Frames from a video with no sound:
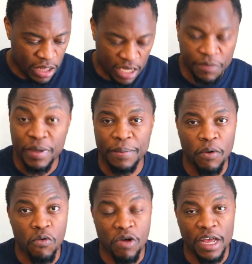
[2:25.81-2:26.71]
There's
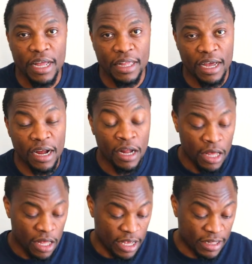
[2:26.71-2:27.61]
people working there.
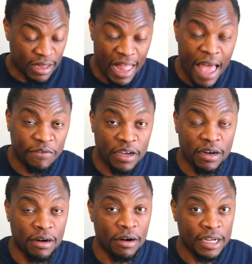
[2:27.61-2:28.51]
There's lives that
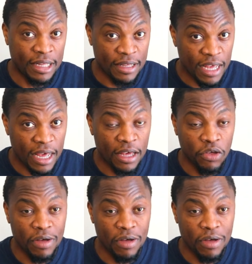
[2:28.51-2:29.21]
are at stake.